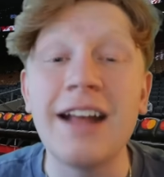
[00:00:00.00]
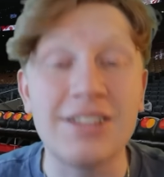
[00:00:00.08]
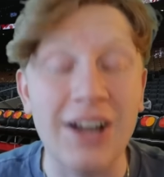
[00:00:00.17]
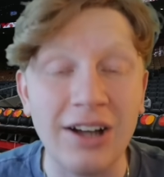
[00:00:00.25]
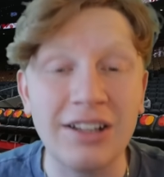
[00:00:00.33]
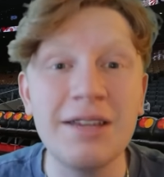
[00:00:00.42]

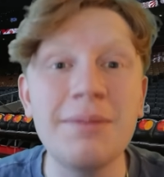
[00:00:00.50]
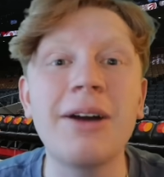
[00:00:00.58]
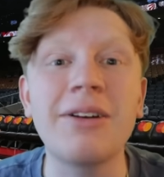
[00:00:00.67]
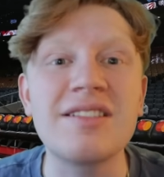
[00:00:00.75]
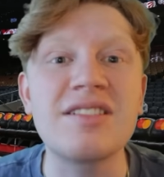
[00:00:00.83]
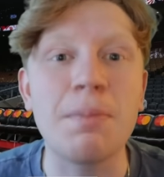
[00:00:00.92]
talking
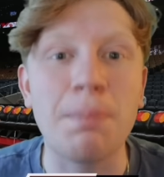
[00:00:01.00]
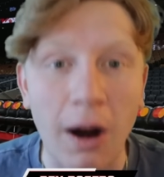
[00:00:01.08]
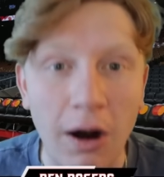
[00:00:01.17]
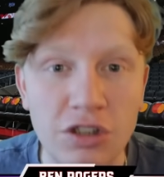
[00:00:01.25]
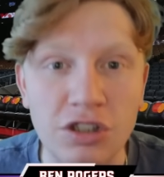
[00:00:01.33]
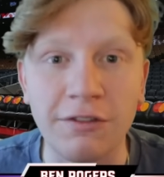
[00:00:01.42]
about his
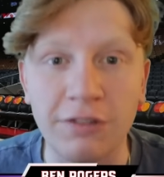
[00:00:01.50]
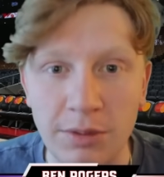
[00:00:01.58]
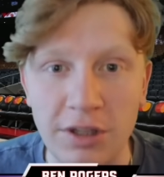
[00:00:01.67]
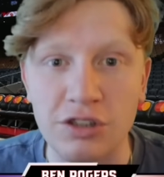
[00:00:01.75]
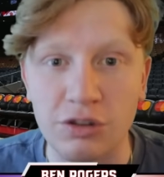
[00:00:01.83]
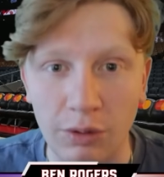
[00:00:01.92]
departure from
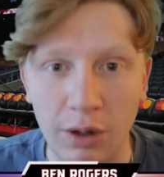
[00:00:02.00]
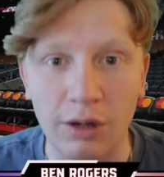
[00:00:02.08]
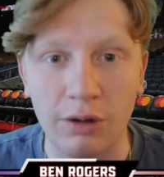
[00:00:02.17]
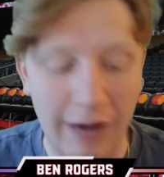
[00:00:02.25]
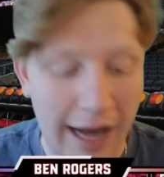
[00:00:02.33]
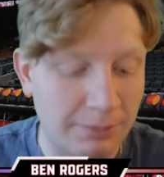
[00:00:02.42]
the
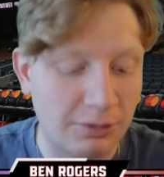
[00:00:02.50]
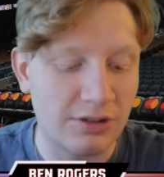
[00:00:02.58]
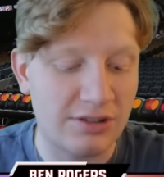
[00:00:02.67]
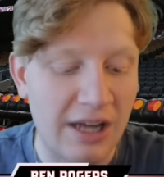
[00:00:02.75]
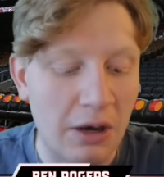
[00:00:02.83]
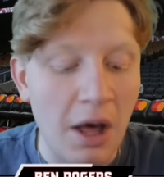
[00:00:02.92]
Toronto Raptors. Now,